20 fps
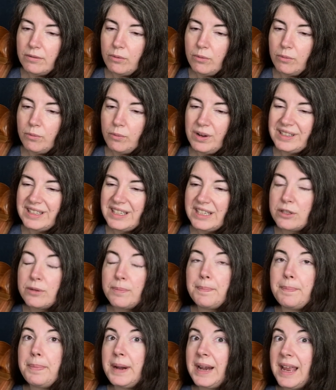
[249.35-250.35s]
what is the
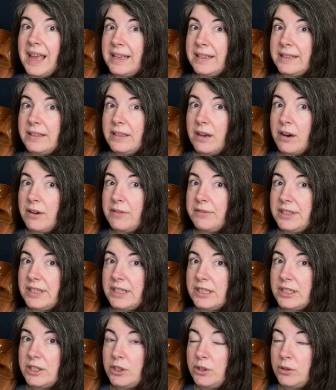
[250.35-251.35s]
plan of
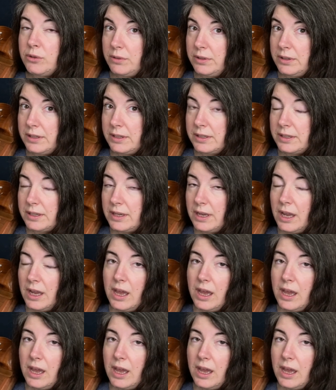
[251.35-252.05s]
these tunes?